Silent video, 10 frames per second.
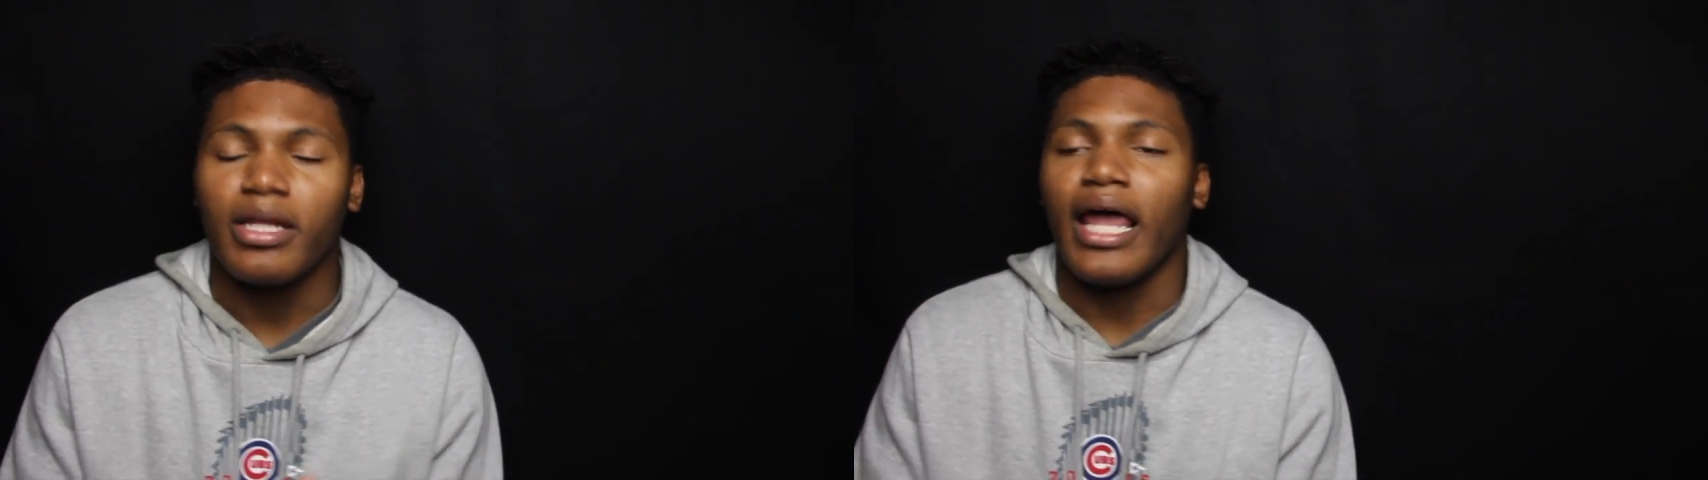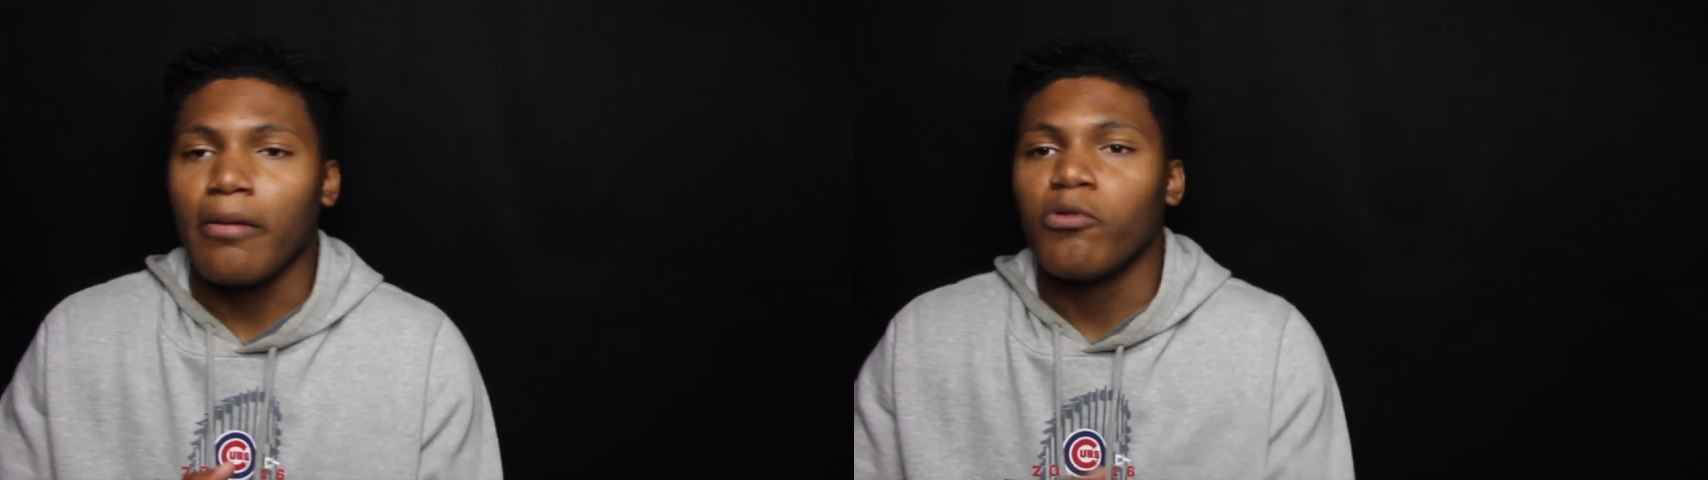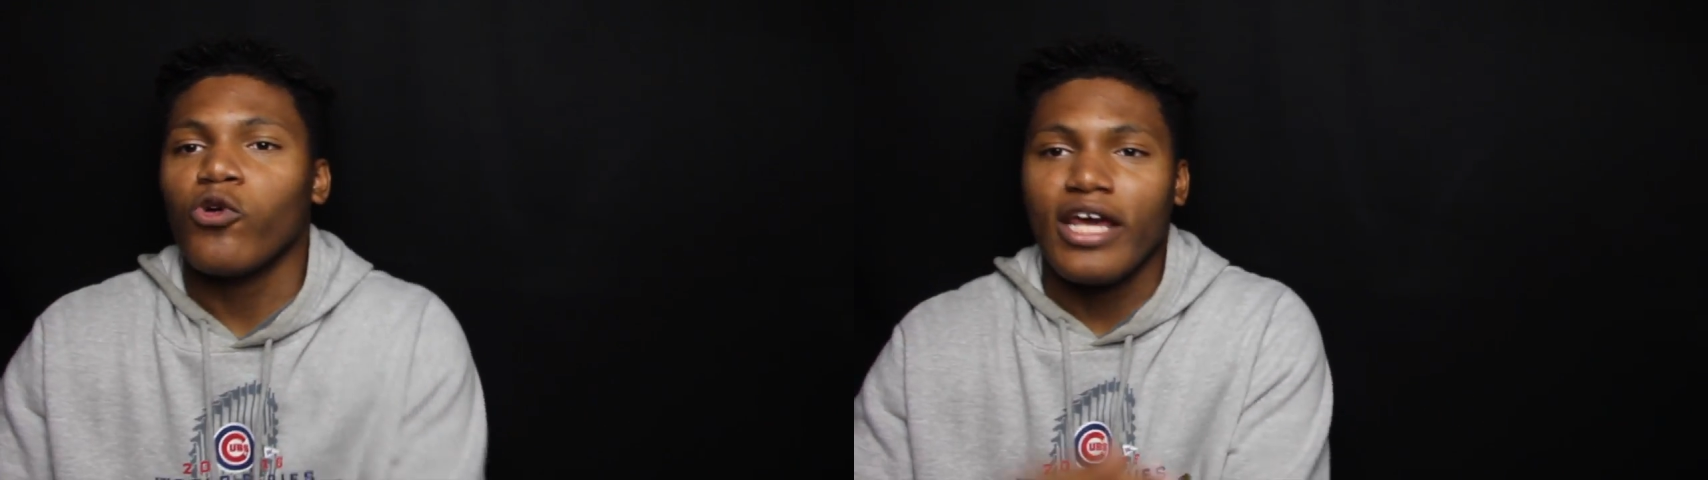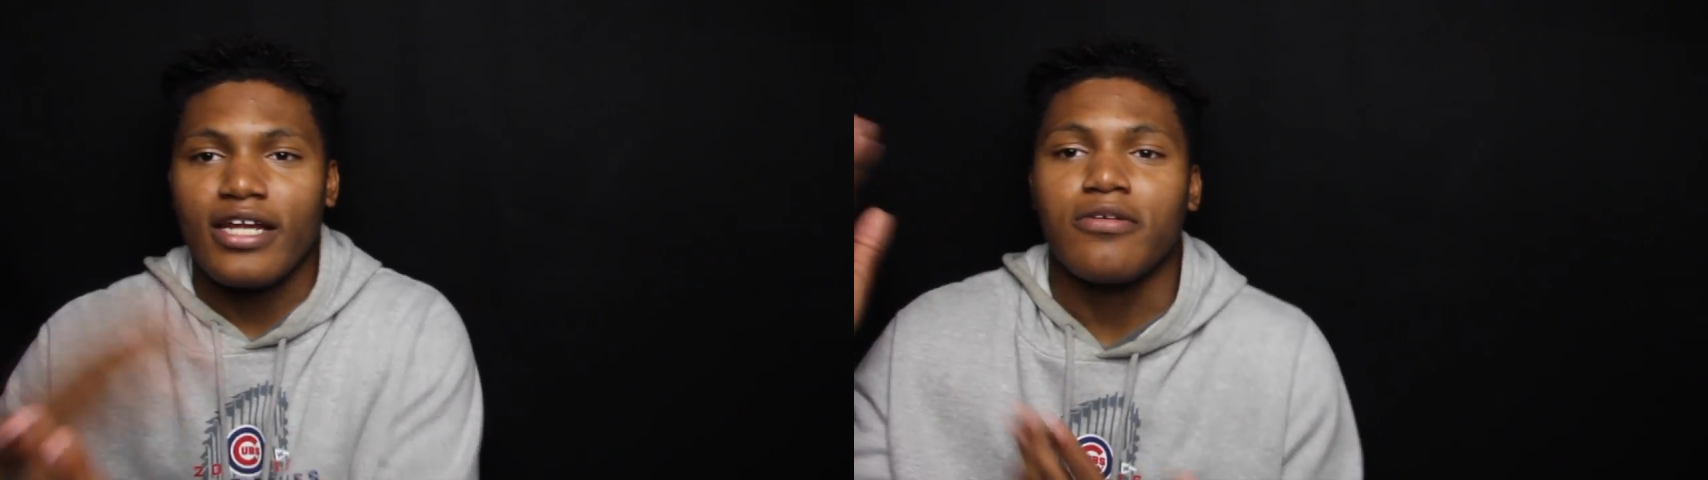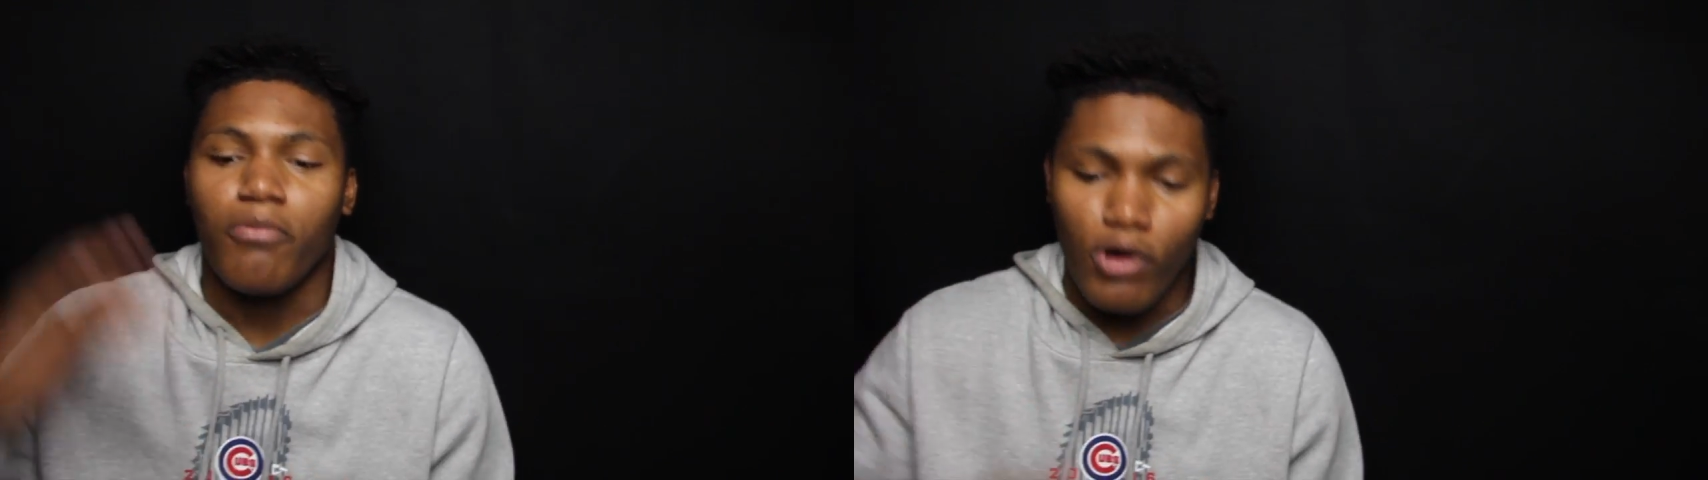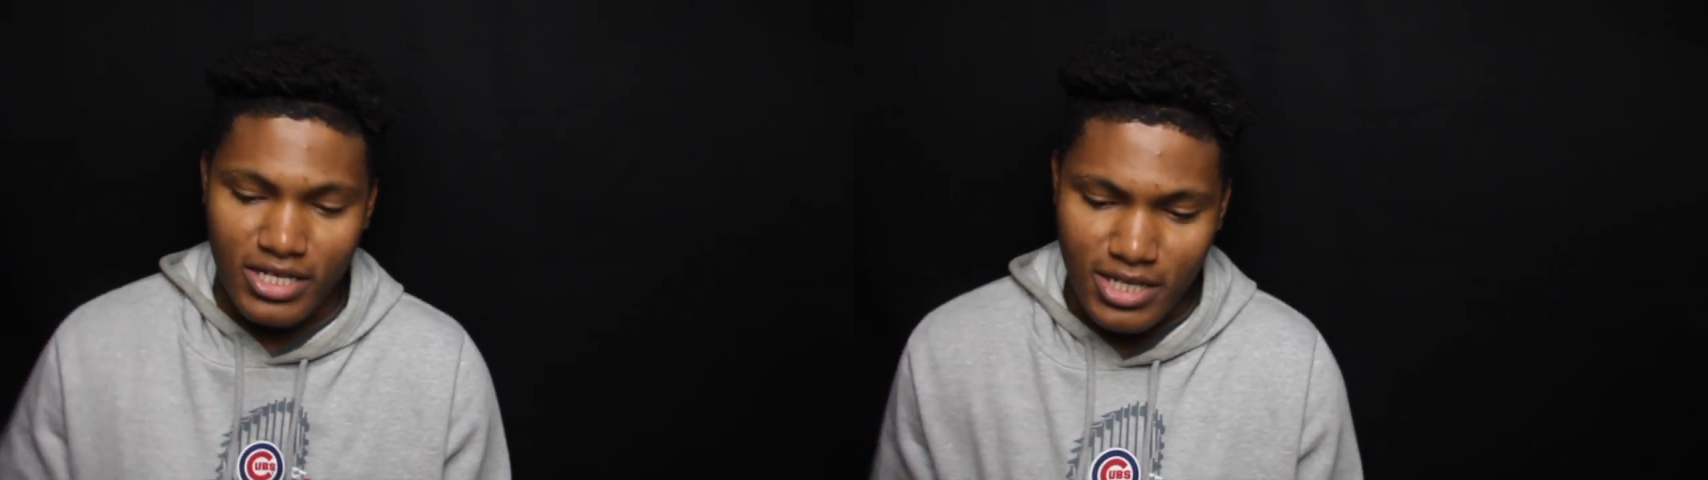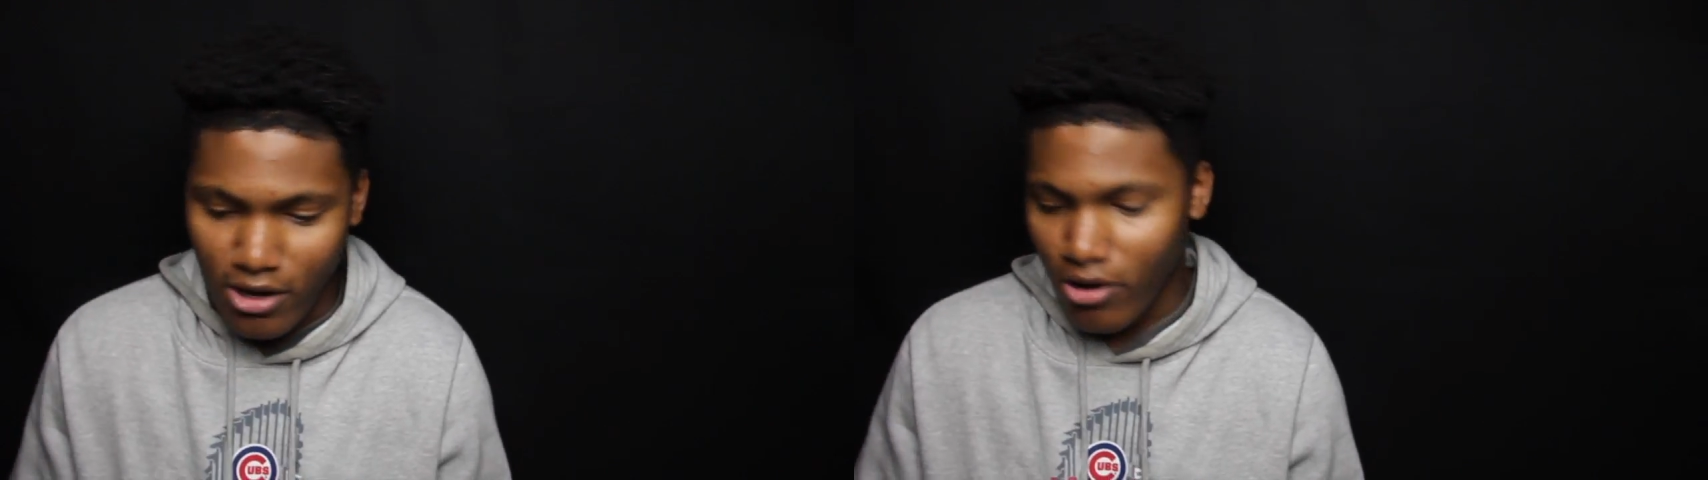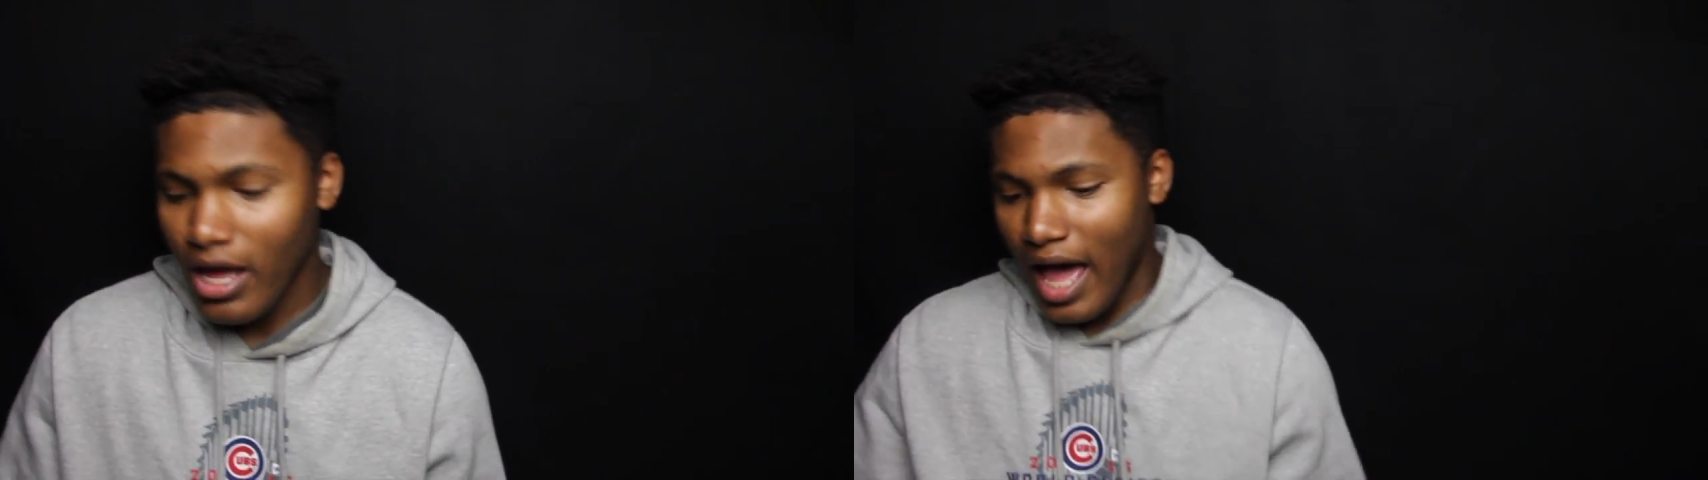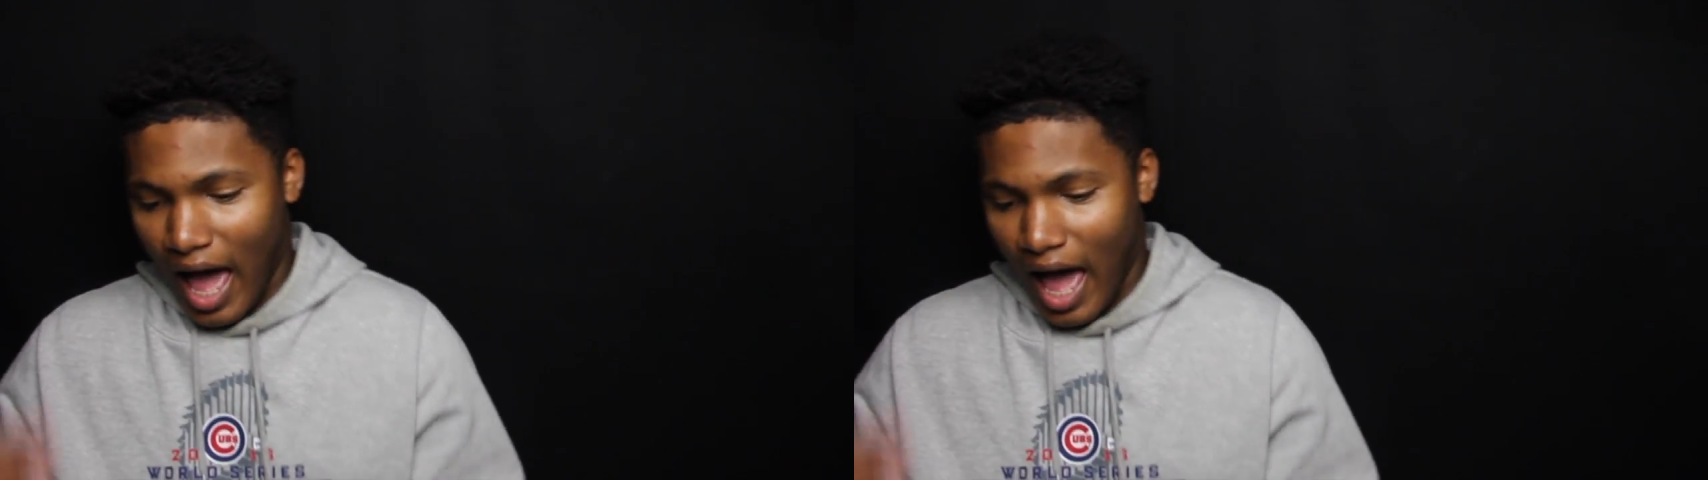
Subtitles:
but like I'm doing that as a point scale.